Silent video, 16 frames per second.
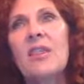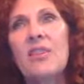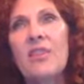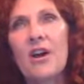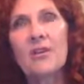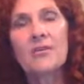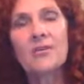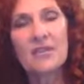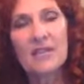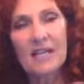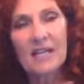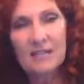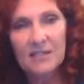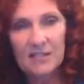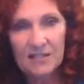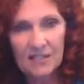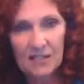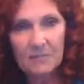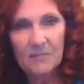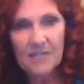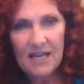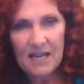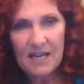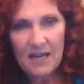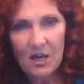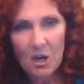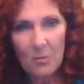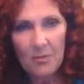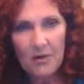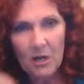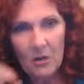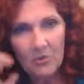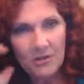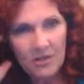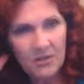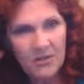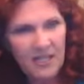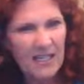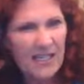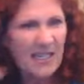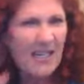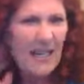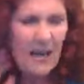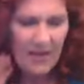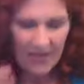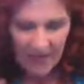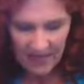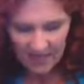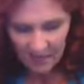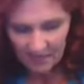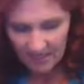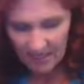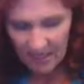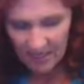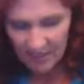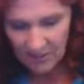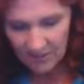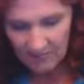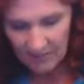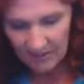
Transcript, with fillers: Those things seem to help. CoQ10, I think it was 100